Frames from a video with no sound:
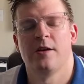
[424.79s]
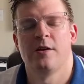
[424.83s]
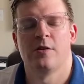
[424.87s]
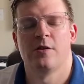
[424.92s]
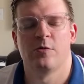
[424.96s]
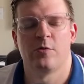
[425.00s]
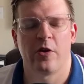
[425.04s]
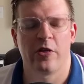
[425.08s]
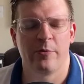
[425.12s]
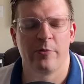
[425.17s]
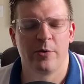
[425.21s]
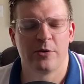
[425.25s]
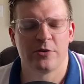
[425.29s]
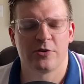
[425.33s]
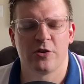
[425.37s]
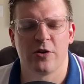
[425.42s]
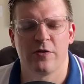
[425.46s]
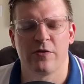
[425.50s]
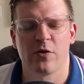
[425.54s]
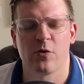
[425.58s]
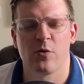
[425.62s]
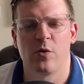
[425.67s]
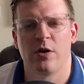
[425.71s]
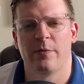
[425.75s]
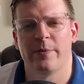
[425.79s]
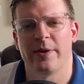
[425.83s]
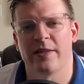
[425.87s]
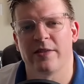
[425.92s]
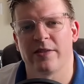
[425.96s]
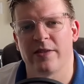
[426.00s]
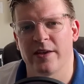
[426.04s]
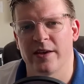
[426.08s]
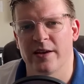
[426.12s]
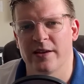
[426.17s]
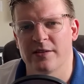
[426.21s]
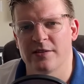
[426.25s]
One of the most overwhelming
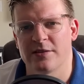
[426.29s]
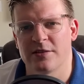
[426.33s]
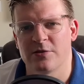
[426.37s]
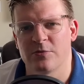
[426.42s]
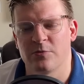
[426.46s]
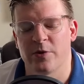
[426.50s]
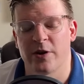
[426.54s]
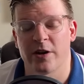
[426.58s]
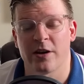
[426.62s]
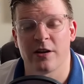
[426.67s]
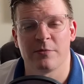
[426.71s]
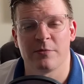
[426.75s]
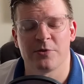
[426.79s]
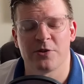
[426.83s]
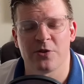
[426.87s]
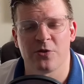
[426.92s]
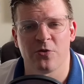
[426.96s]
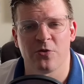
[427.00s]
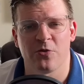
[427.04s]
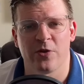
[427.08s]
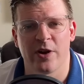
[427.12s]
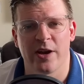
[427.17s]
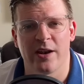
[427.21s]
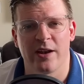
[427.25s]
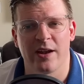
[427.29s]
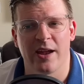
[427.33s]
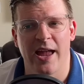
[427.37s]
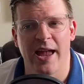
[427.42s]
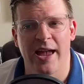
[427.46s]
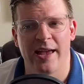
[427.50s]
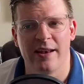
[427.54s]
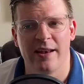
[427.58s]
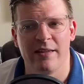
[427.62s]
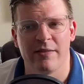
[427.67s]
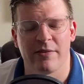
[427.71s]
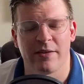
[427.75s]
things when it comes to creating
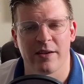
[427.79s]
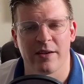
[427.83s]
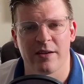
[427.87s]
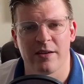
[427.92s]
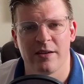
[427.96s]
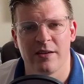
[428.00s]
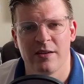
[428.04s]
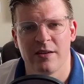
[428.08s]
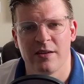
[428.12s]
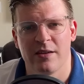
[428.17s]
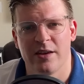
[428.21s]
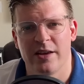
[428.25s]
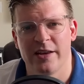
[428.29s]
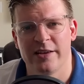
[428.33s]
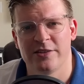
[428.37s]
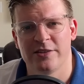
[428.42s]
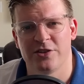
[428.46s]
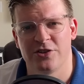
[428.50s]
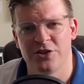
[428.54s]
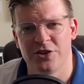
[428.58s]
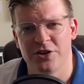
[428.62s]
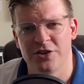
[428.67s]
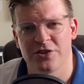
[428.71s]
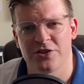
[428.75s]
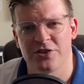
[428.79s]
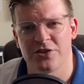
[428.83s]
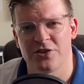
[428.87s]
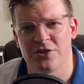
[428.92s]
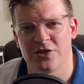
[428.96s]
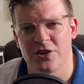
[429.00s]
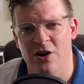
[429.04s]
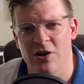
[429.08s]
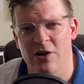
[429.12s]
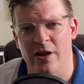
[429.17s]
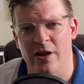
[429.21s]
anything is just starting.